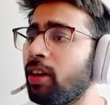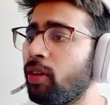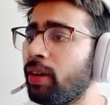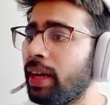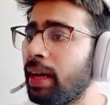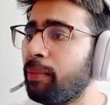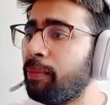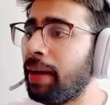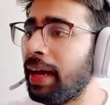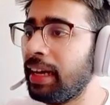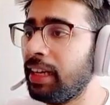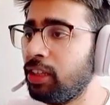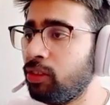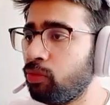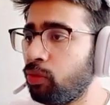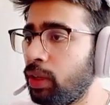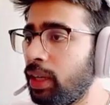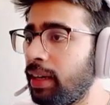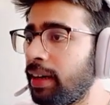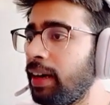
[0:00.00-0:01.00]
have balance
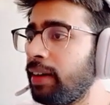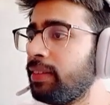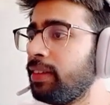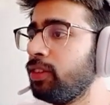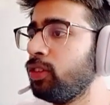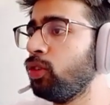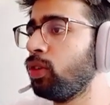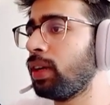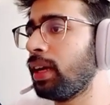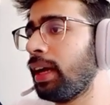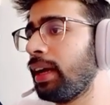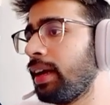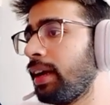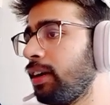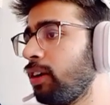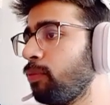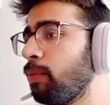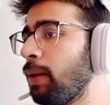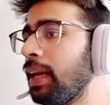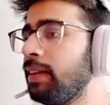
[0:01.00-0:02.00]
for it. It says your Cline
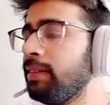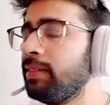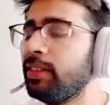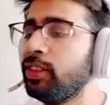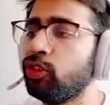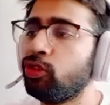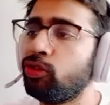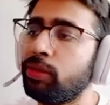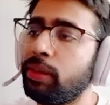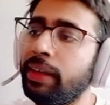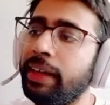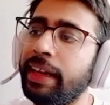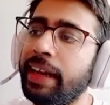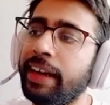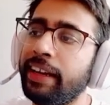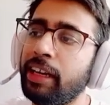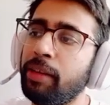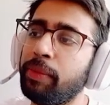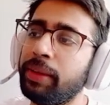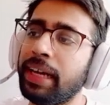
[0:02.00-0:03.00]
credit balance is
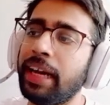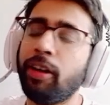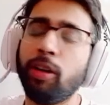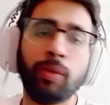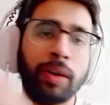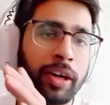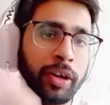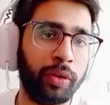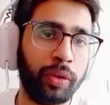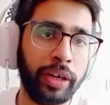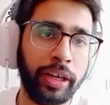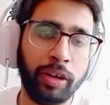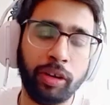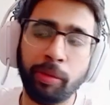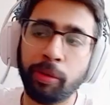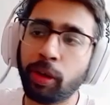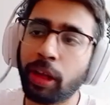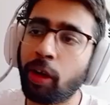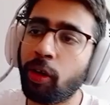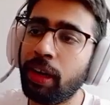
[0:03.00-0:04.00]
negative, but I don't want to renew it
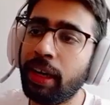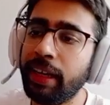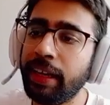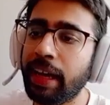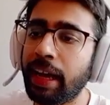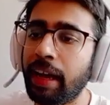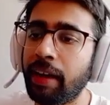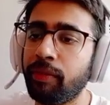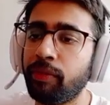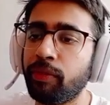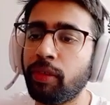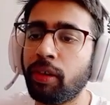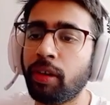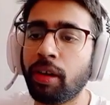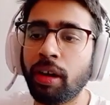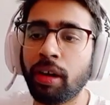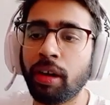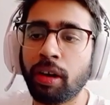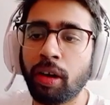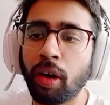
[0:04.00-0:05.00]
because I already have
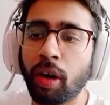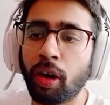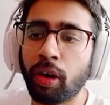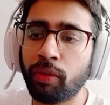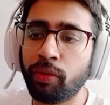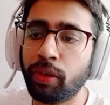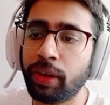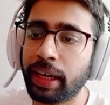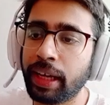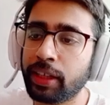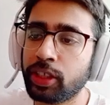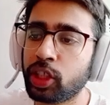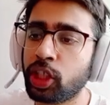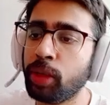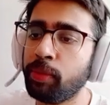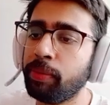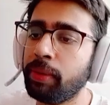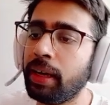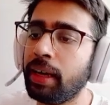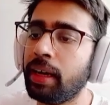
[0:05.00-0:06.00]
a Claude for
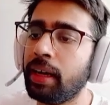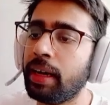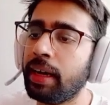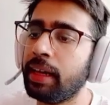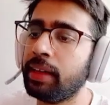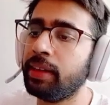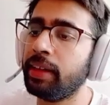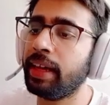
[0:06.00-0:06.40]
desktop uh, and there